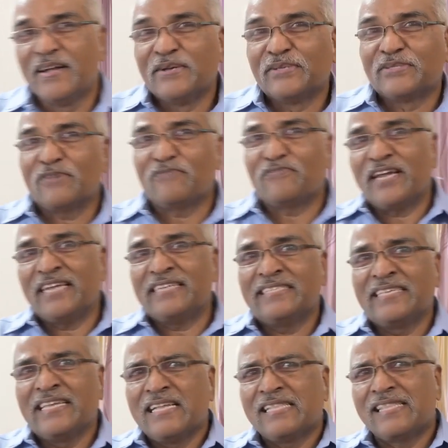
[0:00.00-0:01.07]
So friends,
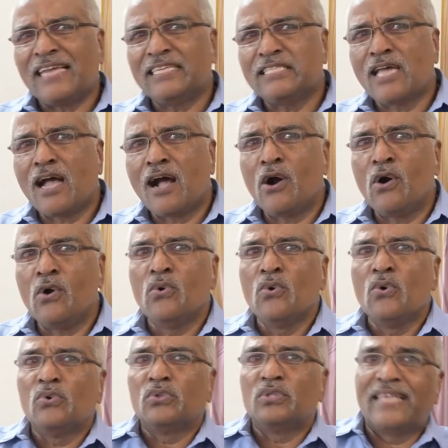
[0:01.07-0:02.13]
that's how
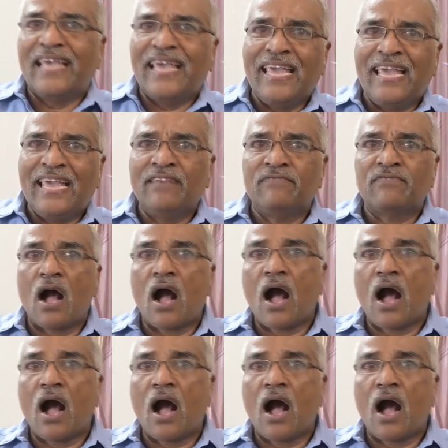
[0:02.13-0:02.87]
Dave